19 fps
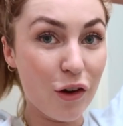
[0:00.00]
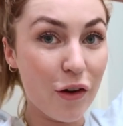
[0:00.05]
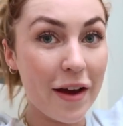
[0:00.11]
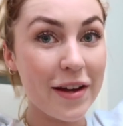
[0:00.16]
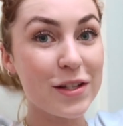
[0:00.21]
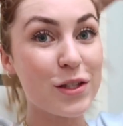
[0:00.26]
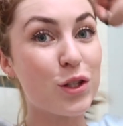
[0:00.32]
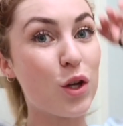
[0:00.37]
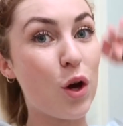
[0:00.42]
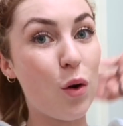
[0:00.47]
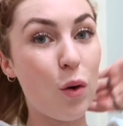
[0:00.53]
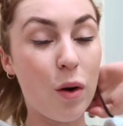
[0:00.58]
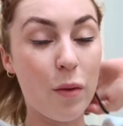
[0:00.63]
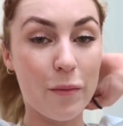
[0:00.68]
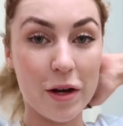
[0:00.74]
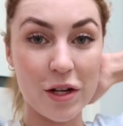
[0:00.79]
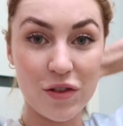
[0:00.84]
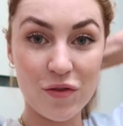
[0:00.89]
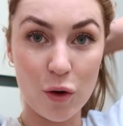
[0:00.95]
you guys so
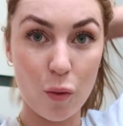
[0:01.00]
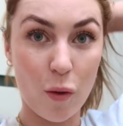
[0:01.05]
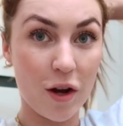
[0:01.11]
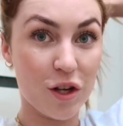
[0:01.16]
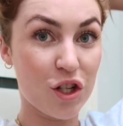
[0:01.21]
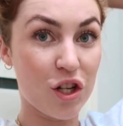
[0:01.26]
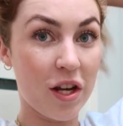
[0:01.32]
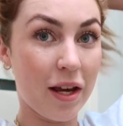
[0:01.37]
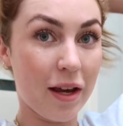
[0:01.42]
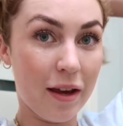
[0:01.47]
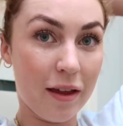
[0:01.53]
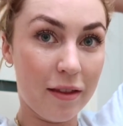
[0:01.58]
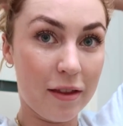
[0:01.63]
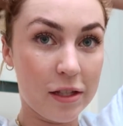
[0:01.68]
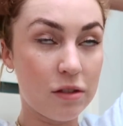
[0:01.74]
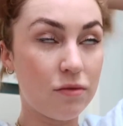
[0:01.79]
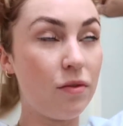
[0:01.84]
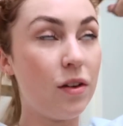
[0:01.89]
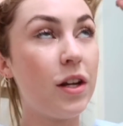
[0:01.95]
much for watching
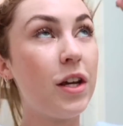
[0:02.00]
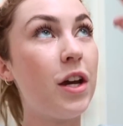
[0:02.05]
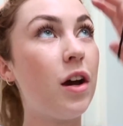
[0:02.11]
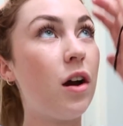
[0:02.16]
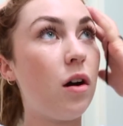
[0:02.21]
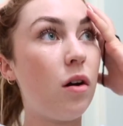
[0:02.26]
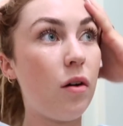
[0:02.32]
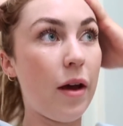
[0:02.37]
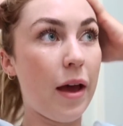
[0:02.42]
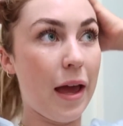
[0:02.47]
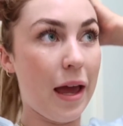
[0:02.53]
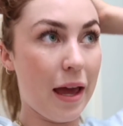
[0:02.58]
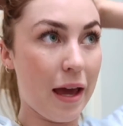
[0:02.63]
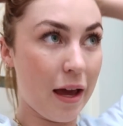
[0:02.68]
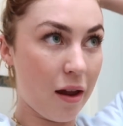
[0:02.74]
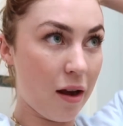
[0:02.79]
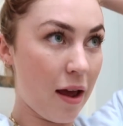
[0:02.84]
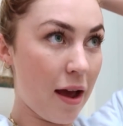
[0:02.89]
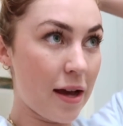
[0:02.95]
this video,
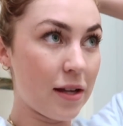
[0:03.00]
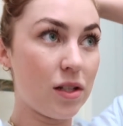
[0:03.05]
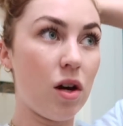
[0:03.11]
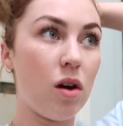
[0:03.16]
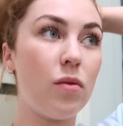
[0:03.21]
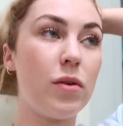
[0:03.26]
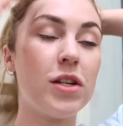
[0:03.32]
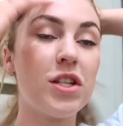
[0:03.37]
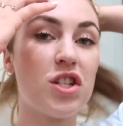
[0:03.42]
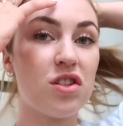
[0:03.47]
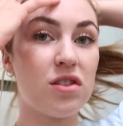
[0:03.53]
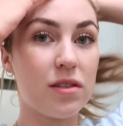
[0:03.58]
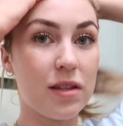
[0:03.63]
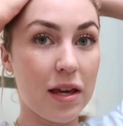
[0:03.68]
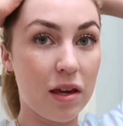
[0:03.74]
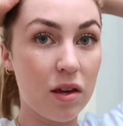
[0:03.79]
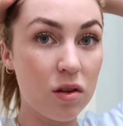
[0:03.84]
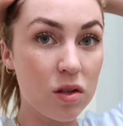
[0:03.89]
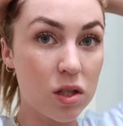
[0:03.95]
and as always, just
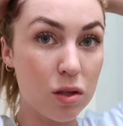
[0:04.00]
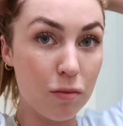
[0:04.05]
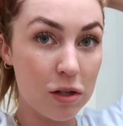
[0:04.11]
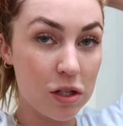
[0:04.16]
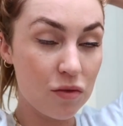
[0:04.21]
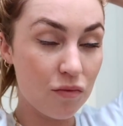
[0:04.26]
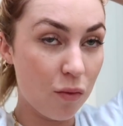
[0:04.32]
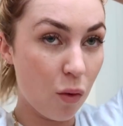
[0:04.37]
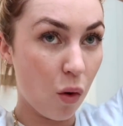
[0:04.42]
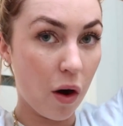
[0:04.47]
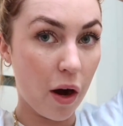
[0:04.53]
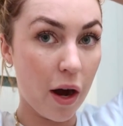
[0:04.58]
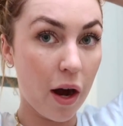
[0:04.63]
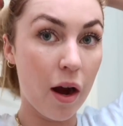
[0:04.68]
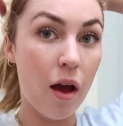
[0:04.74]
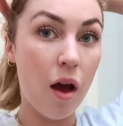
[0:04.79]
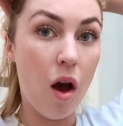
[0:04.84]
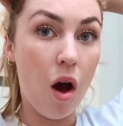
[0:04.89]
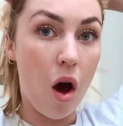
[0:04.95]
thank you so much
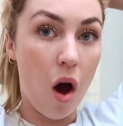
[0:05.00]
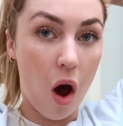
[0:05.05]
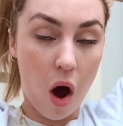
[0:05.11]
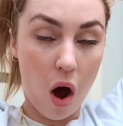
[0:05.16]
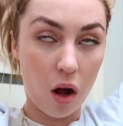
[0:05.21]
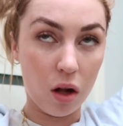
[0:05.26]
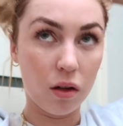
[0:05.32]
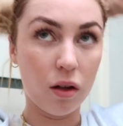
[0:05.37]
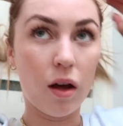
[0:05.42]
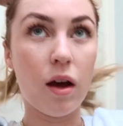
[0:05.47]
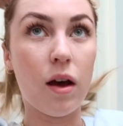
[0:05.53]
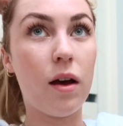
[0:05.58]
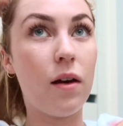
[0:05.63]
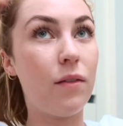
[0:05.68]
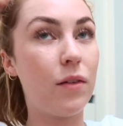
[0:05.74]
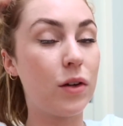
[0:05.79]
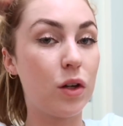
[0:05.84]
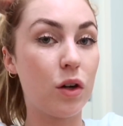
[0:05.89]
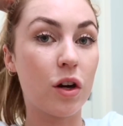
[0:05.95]
for all
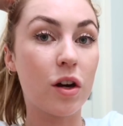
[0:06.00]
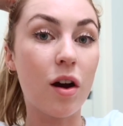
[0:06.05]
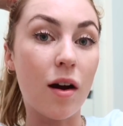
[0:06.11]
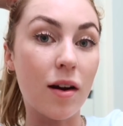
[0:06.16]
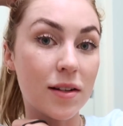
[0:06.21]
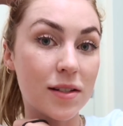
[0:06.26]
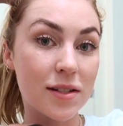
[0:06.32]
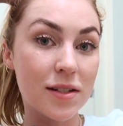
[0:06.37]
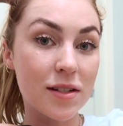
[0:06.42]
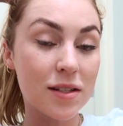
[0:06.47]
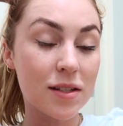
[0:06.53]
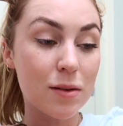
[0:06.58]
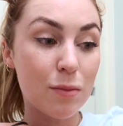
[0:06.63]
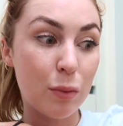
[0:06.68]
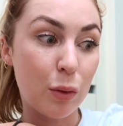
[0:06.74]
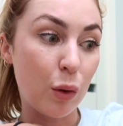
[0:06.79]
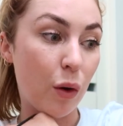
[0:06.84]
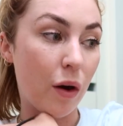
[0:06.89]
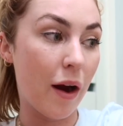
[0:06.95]
of your constant
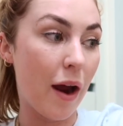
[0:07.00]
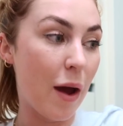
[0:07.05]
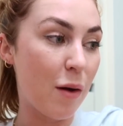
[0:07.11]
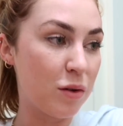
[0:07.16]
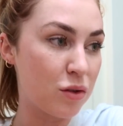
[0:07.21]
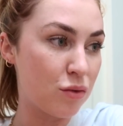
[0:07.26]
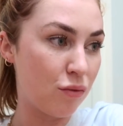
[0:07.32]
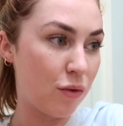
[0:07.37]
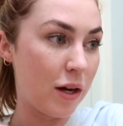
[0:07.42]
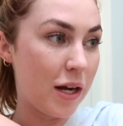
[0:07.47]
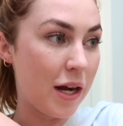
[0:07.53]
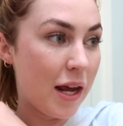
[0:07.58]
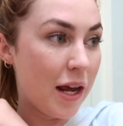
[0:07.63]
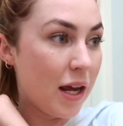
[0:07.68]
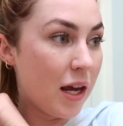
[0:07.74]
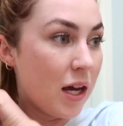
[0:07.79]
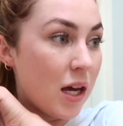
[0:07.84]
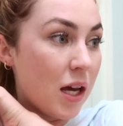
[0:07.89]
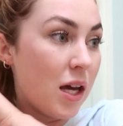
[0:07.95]
support. I was
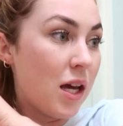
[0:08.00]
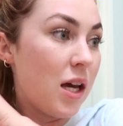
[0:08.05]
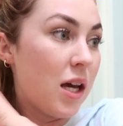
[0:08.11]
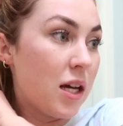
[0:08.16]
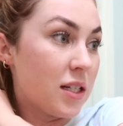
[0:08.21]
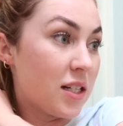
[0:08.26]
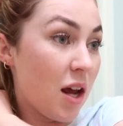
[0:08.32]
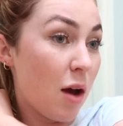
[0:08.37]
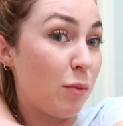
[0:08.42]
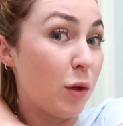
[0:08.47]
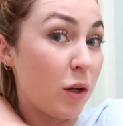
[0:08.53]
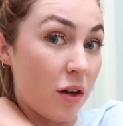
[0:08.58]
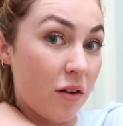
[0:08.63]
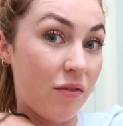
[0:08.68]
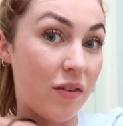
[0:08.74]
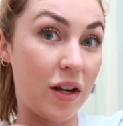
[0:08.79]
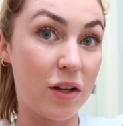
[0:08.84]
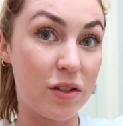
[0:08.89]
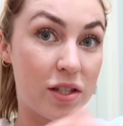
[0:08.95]
reading, because I uploaded
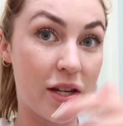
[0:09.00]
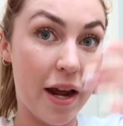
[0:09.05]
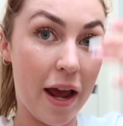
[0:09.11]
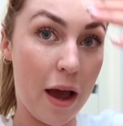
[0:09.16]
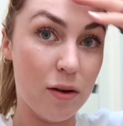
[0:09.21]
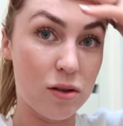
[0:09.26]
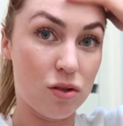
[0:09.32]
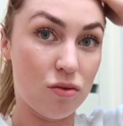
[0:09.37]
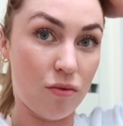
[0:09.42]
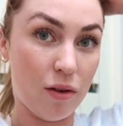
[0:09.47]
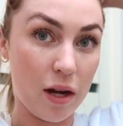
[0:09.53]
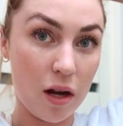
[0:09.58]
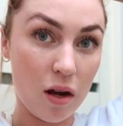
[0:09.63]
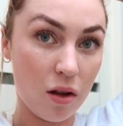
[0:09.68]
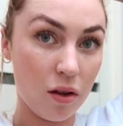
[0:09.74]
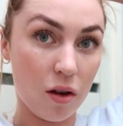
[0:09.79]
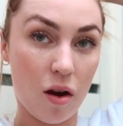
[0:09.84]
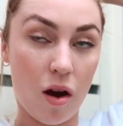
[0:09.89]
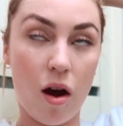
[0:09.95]
a video today, I was reading
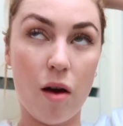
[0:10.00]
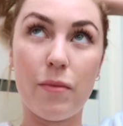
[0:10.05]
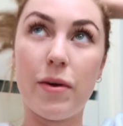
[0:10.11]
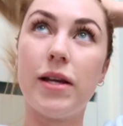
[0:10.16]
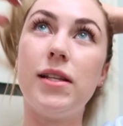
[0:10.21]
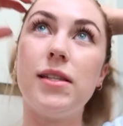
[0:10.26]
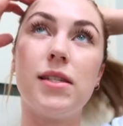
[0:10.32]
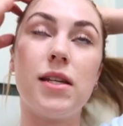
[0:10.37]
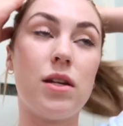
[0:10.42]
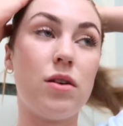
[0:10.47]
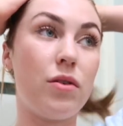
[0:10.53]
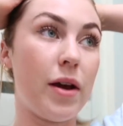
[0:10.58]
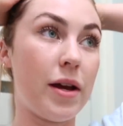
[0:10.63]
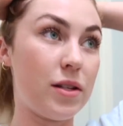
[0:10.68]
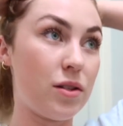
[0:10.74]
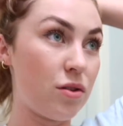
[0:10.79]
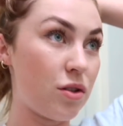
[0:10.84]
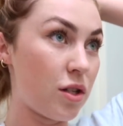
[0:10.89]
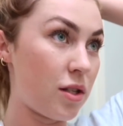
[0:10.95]
all the comments, and you
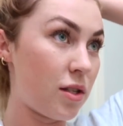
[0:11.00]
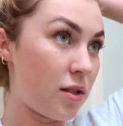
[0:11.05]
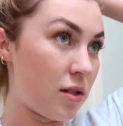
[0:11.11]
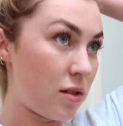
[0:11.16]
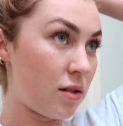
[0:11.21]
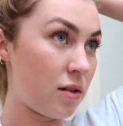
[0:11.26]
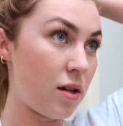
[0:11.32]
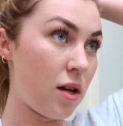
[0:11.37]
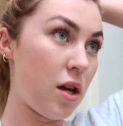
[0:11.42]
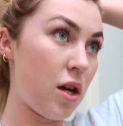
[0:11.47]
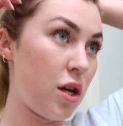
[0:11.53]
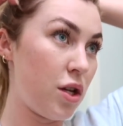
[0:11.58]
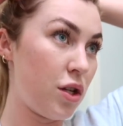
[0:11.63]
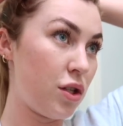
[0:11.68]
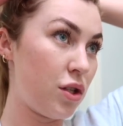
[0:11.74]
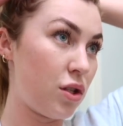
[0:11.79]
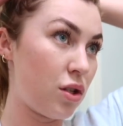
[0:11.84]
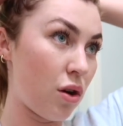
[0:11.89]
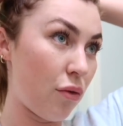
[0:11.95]
guys are just
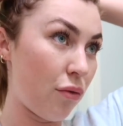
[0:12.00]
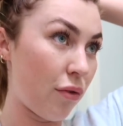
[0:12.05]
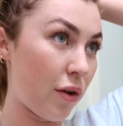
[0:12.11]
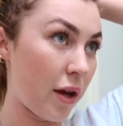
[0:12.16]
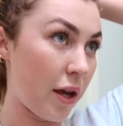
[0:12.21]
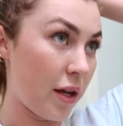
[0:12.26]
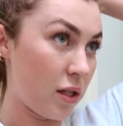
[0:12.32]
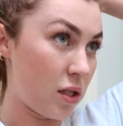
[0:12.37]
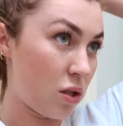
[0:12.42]
so freaking